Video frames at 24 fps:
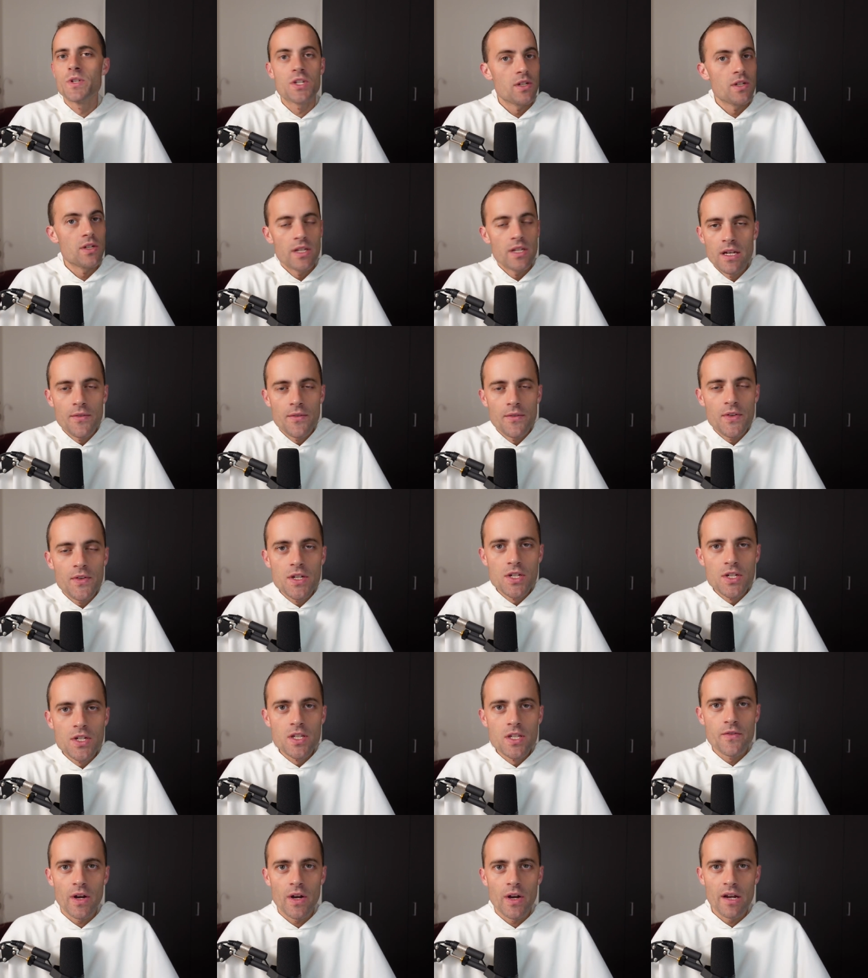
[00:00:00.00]
Which in
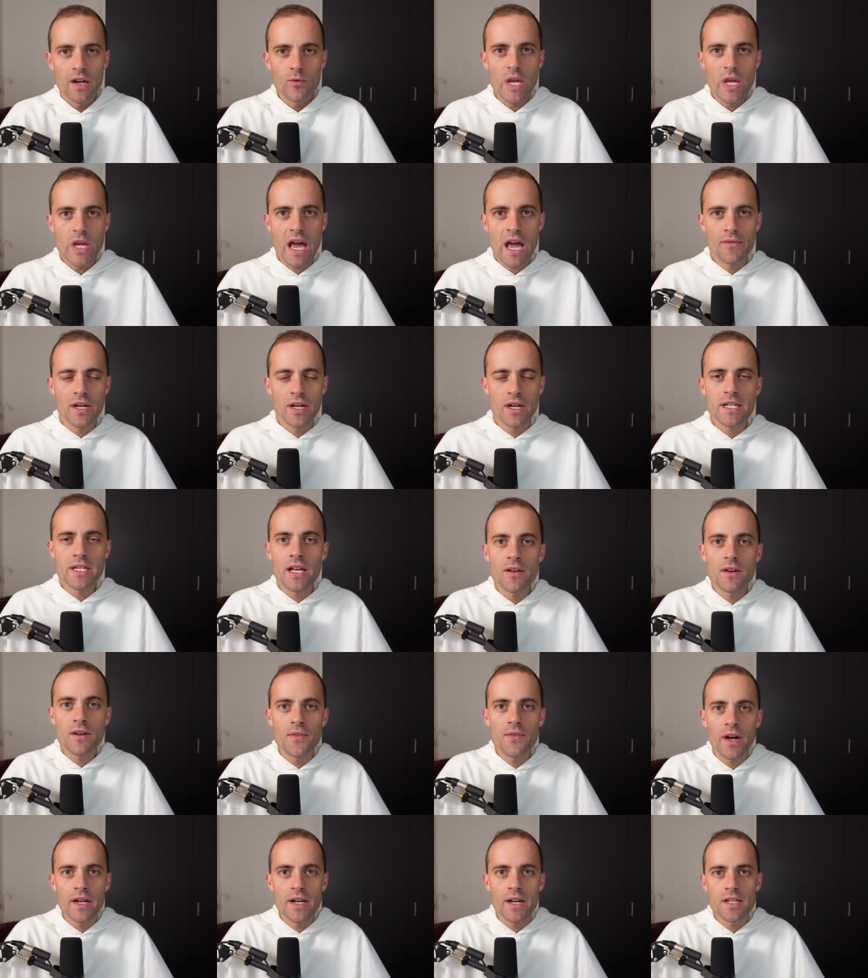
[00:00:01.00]
Ephesians 5 we have
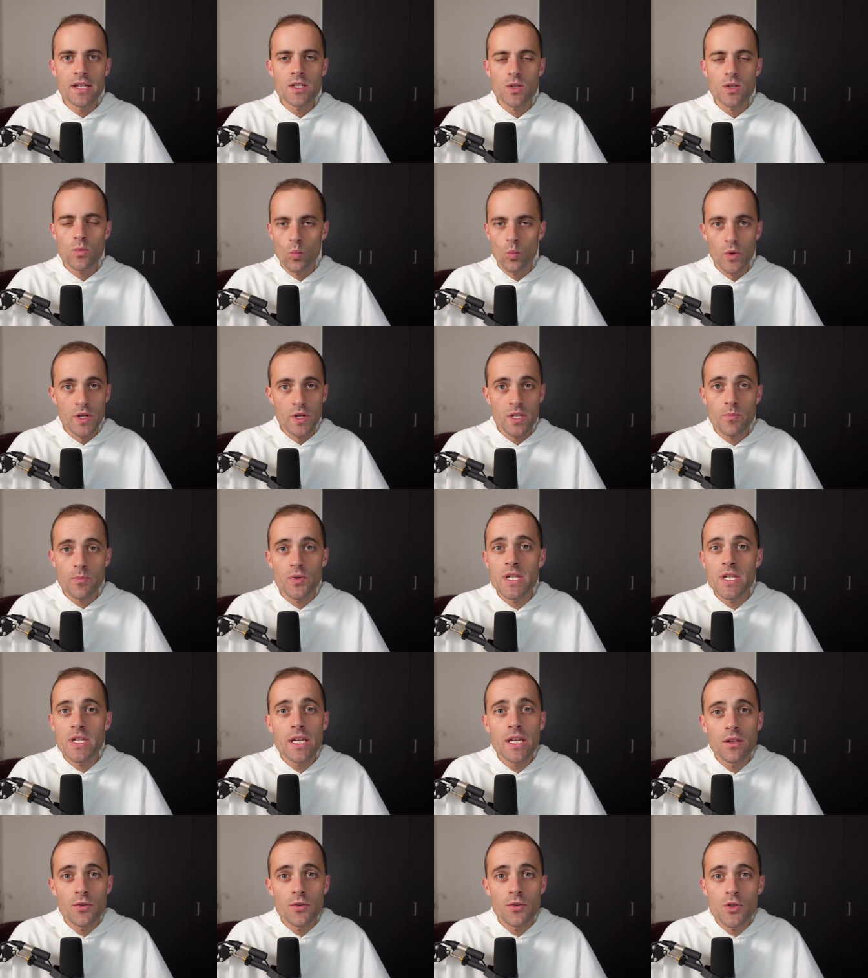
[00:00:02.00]
identified as what is
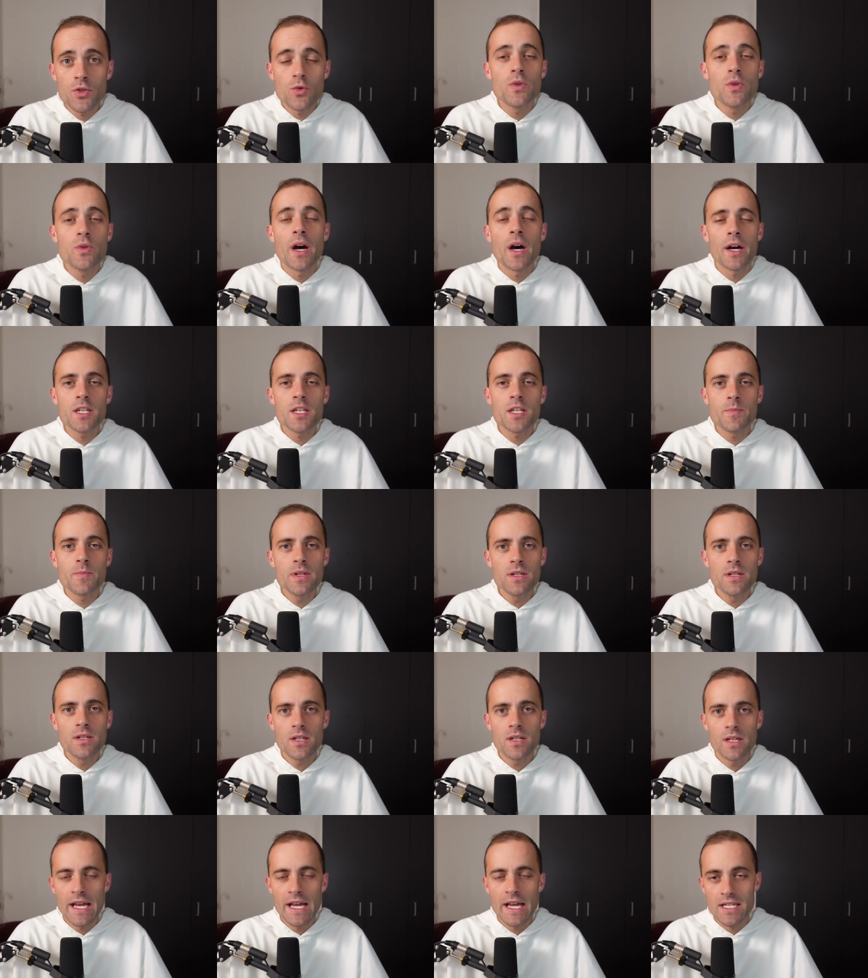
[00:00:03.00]
particular to the
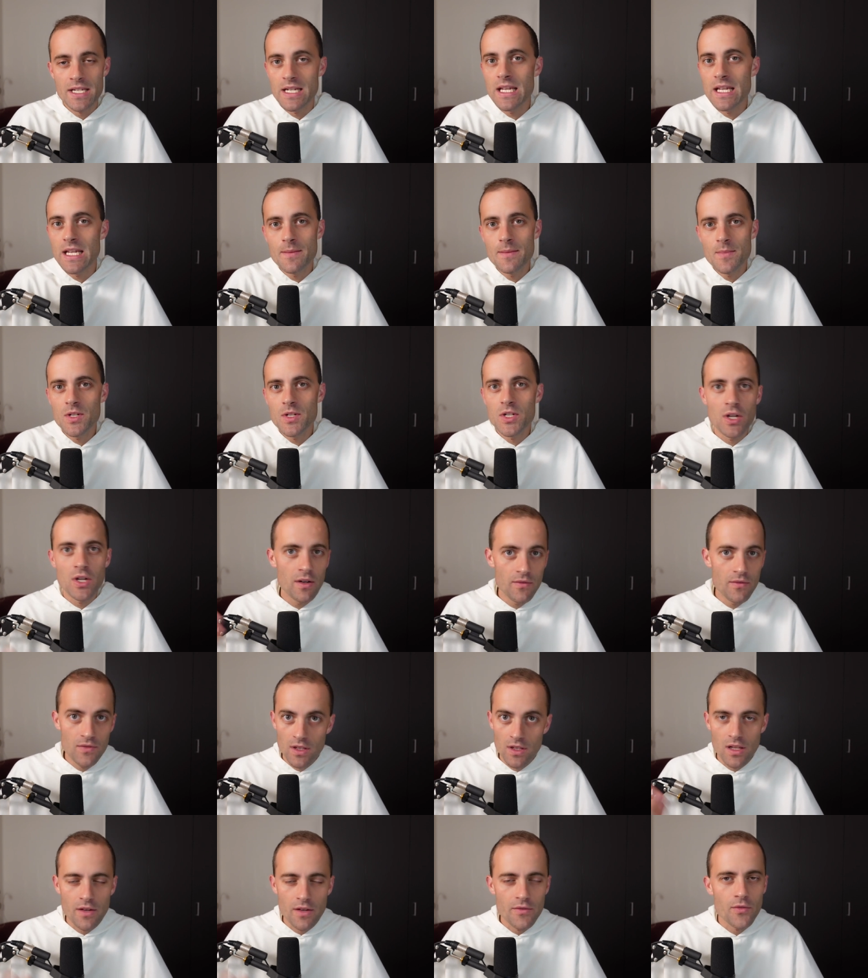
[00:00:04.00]
husband as an image
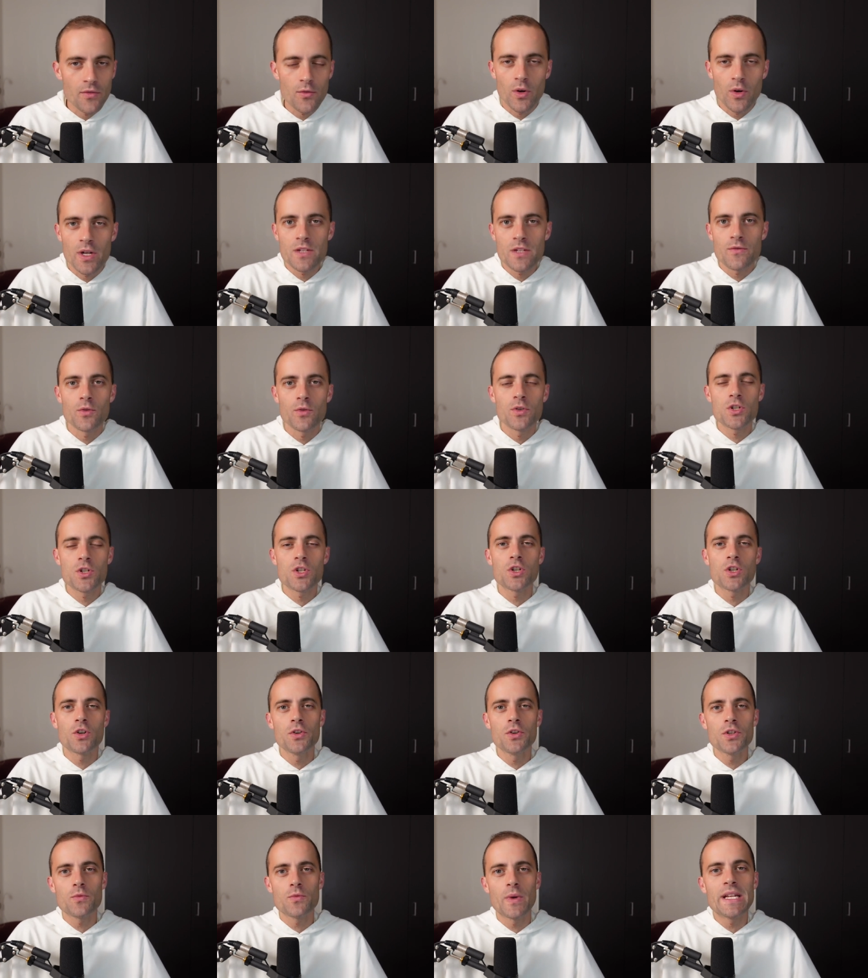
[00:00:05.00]
of the love of Christ for his
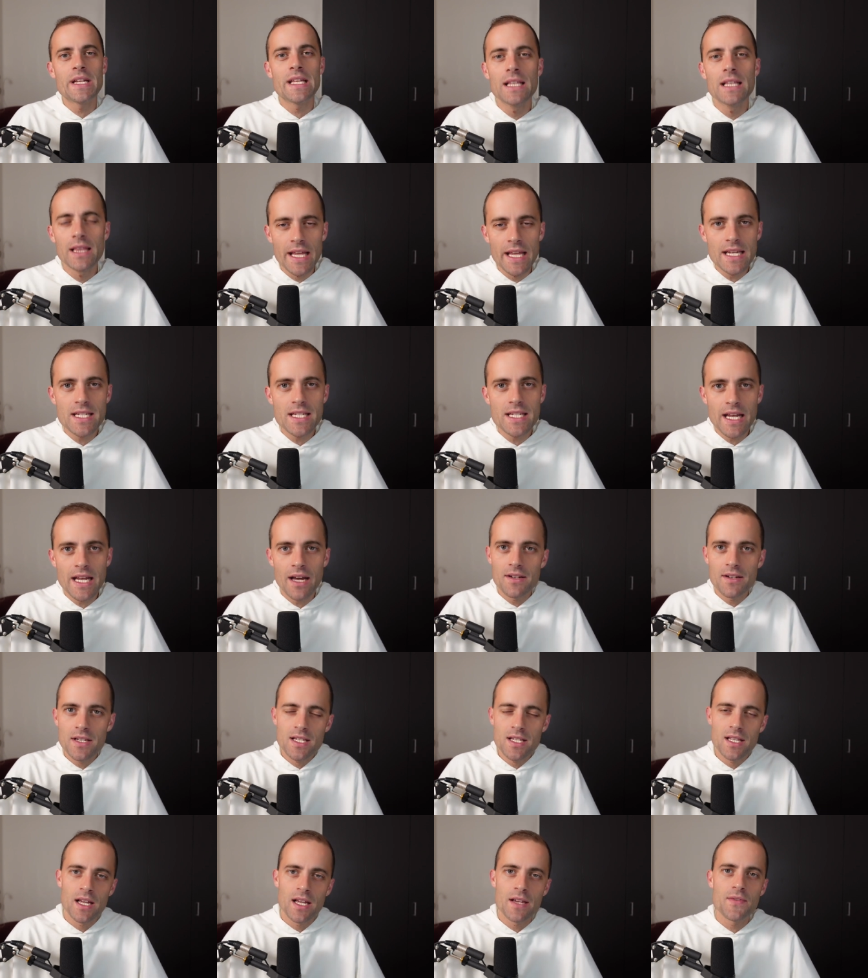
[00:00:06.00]
church, right? He lays
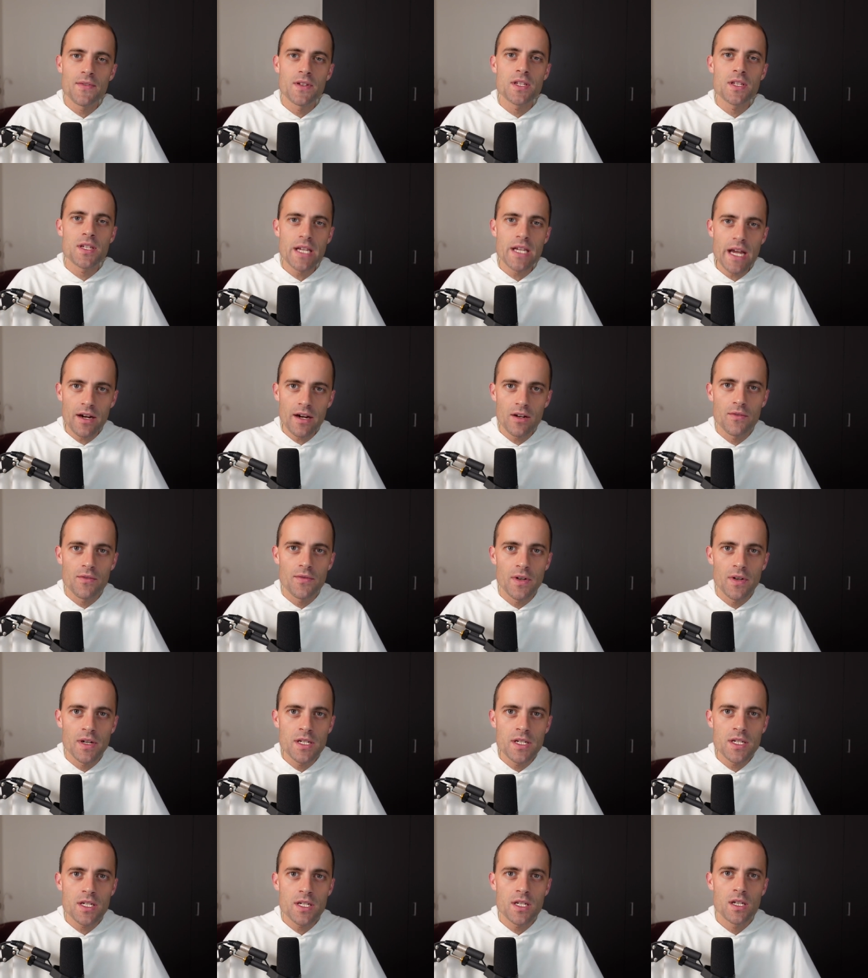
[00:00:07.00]
down his life in
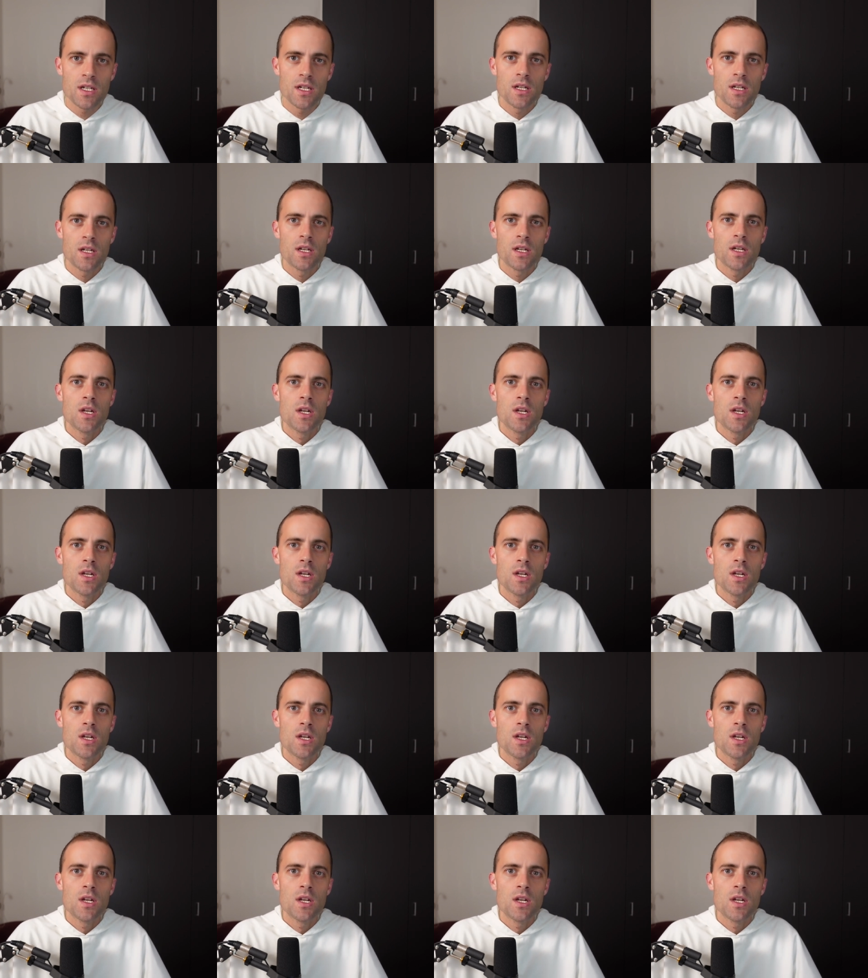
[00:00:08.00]
sacrifice